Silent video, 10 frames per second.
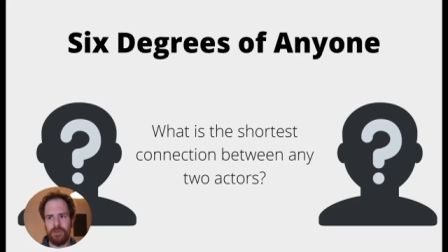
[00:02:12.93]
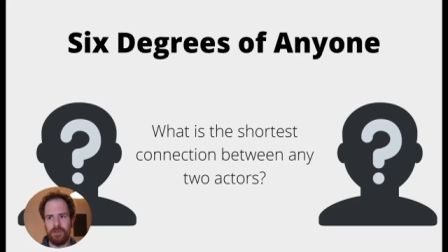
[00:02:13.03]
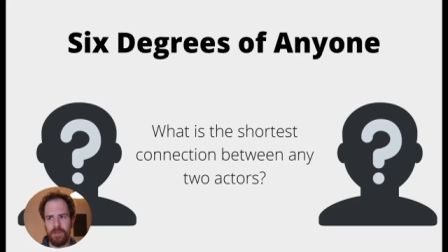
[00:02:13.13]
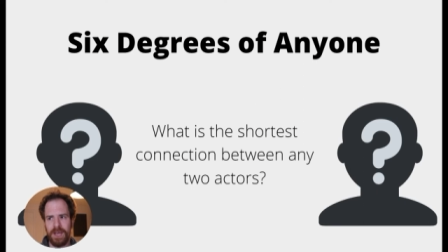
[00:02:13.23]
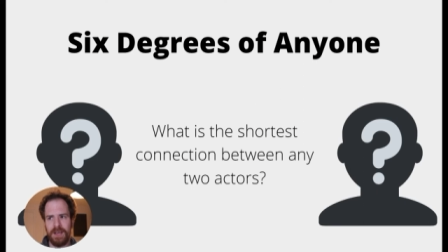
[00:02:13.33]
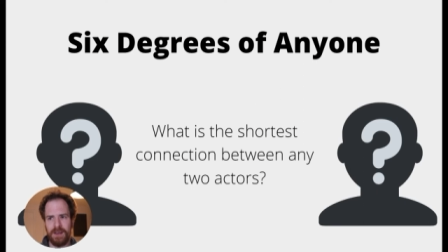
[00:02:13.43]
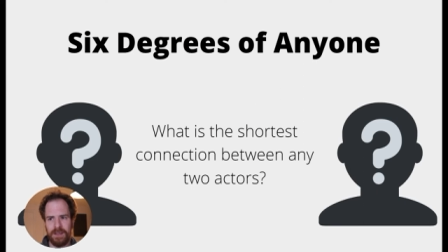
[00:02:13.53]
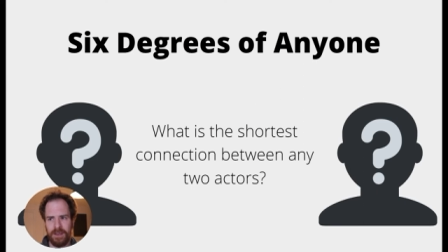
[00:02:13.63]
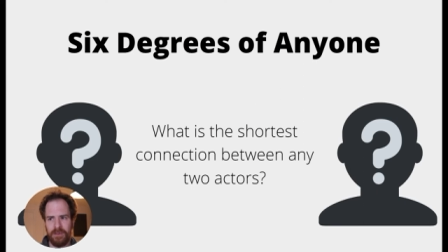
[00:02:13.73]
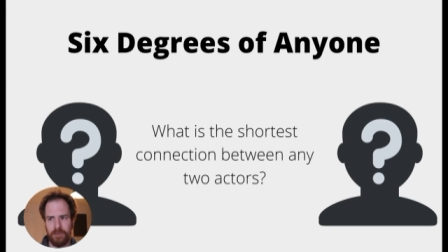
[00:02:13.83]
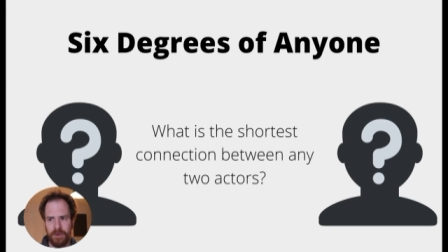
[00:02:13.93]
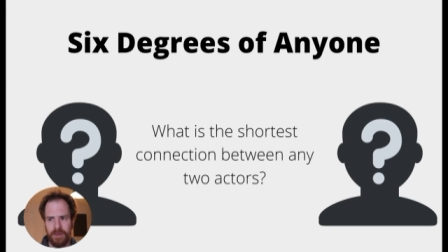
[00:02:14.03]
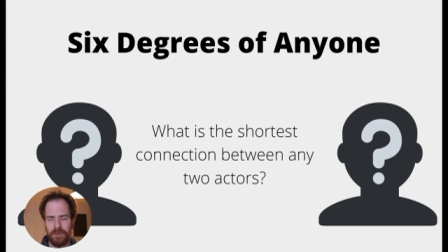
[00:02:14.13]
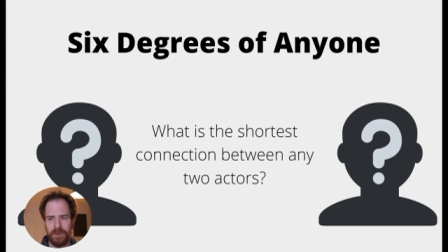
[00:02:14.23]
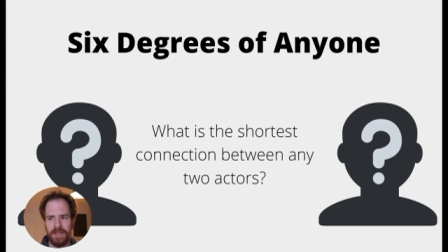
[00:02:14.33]
just make a connection
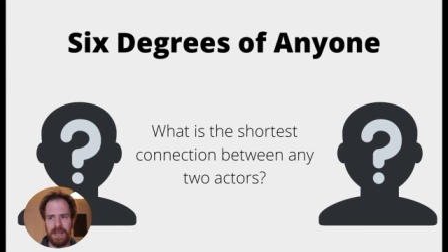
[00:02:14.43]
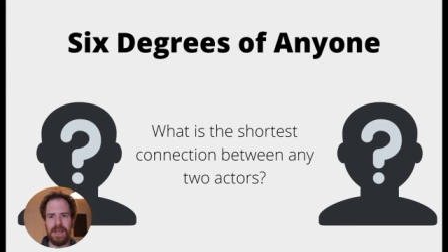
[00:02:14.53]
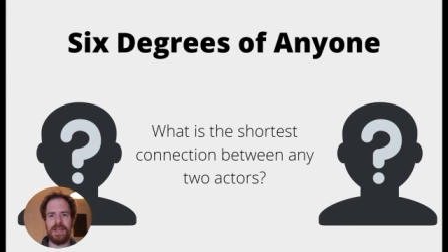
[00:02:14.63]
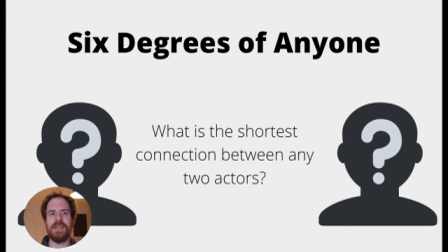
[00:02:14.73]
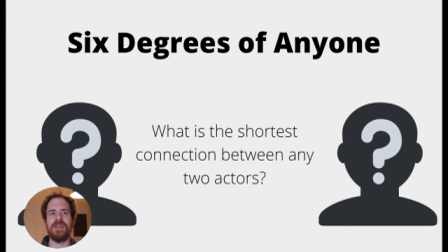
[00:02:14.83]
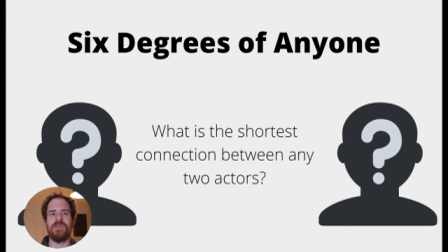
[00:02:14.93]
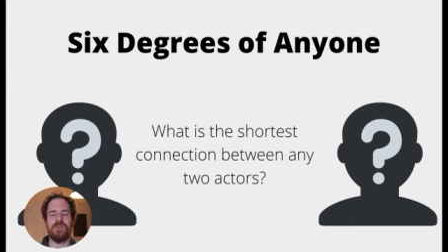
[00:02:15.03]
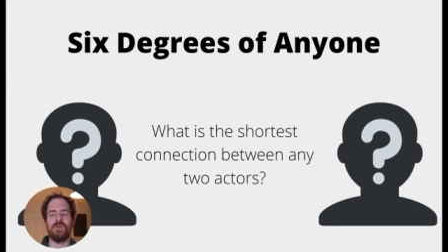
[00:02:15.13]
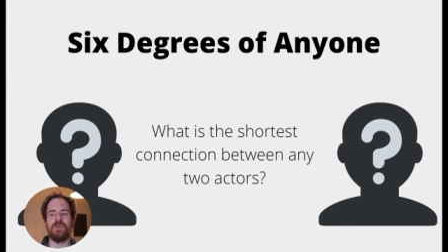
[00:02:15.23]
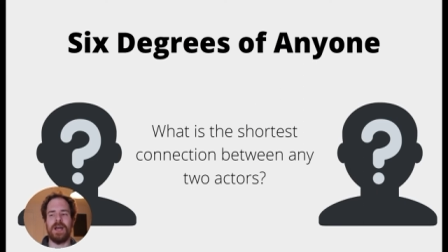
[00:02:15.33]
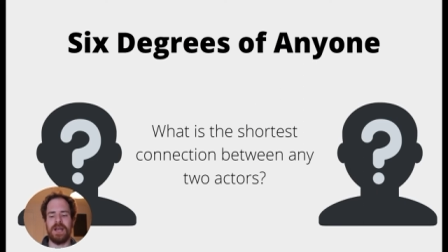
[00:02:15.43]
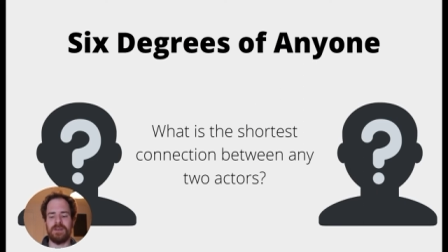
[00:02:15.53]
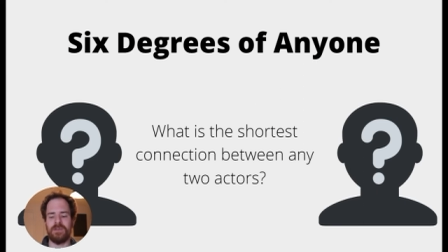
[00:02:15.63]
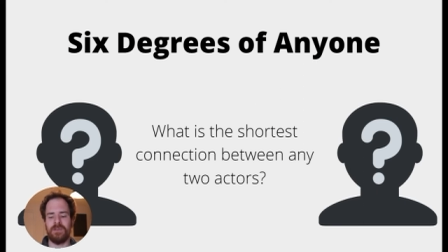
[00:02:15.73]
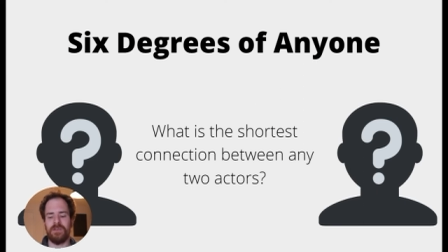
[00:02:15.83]
between any two
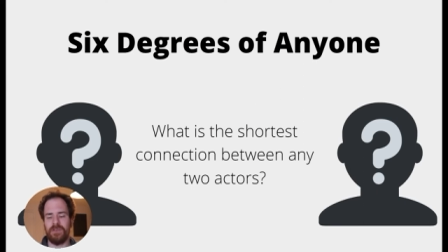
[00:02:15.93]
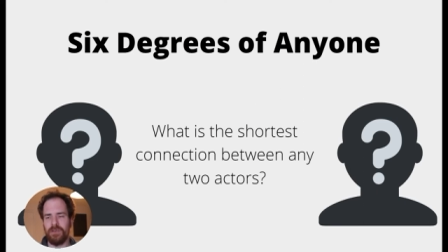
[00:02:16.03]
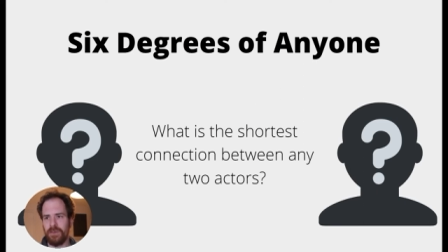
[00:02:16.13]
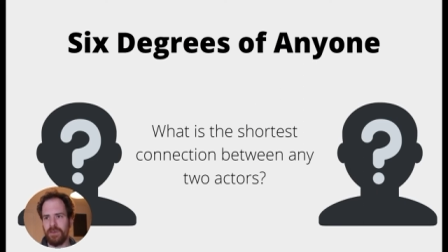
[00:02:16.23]
actors.